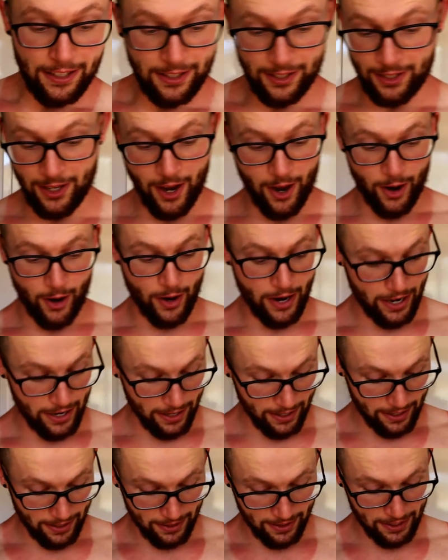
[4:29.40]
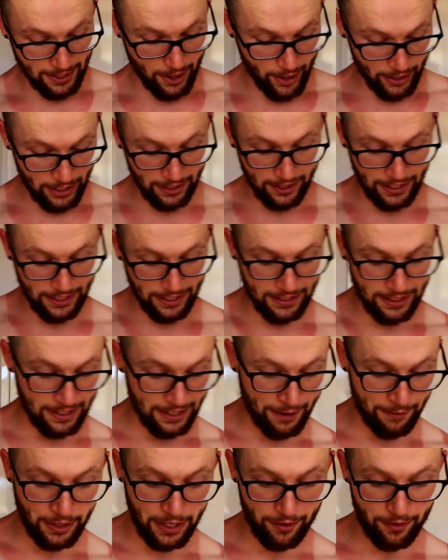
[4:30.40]
So, the only thing that
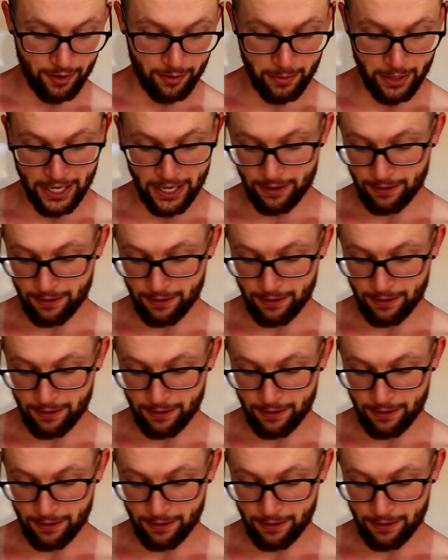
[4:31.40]
they've given me.